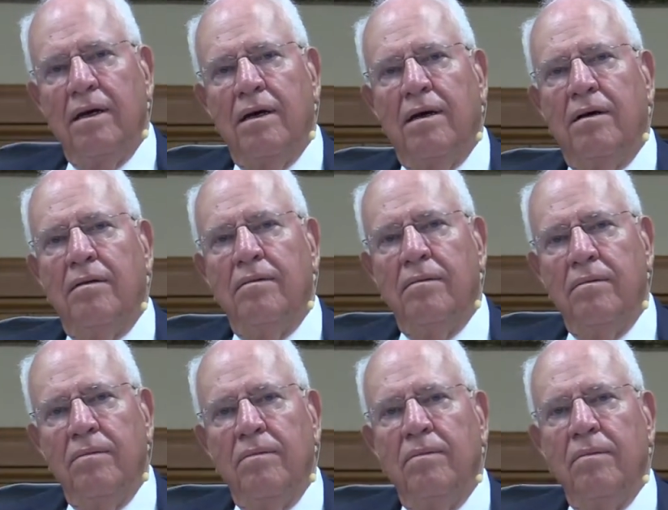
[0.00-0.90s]
uh,
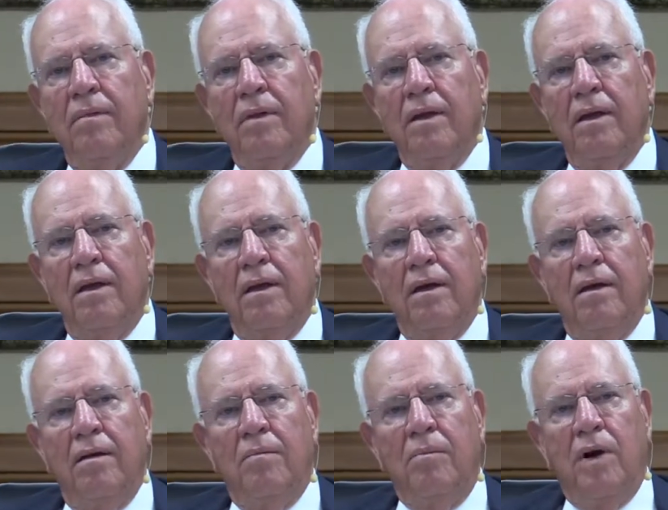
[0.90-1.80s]

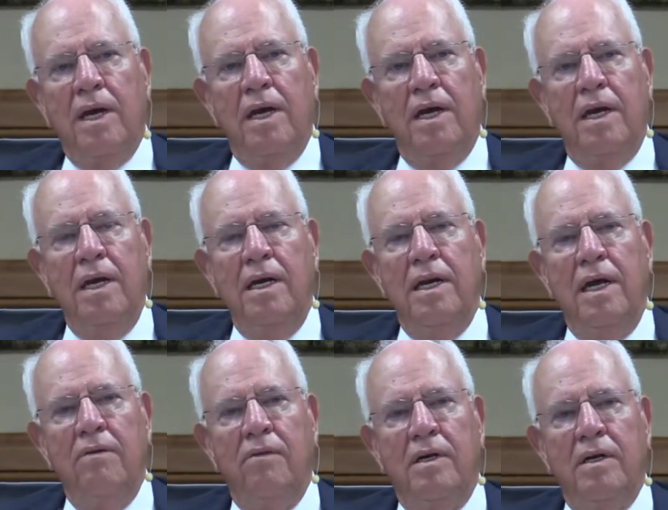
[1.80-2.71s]
bringing King
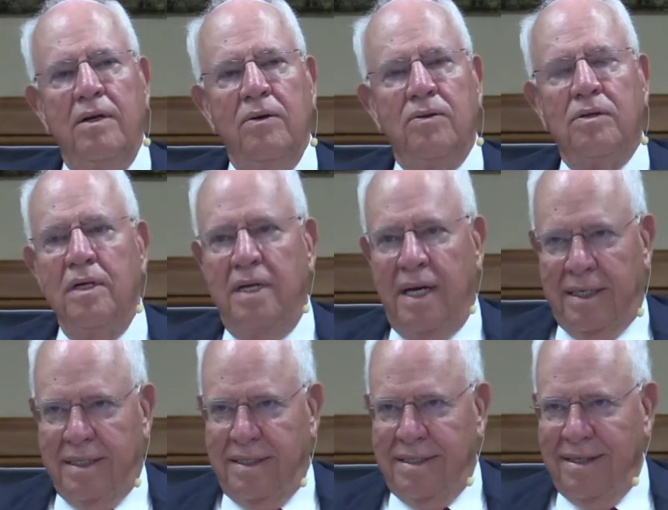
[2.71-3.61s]
David to Houston,
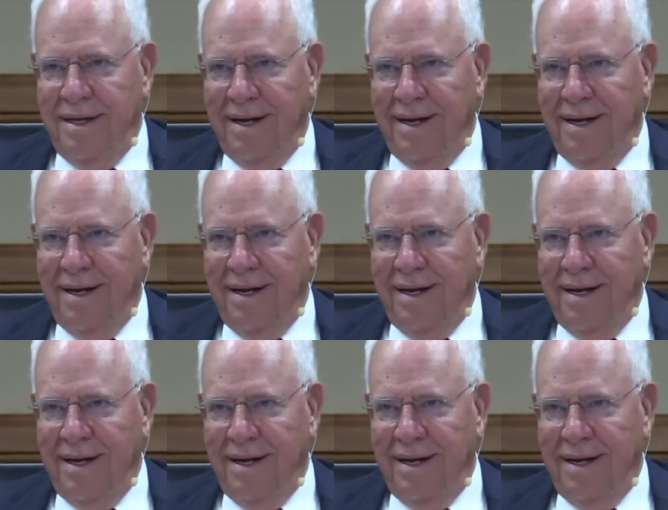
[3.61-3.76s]
Texas?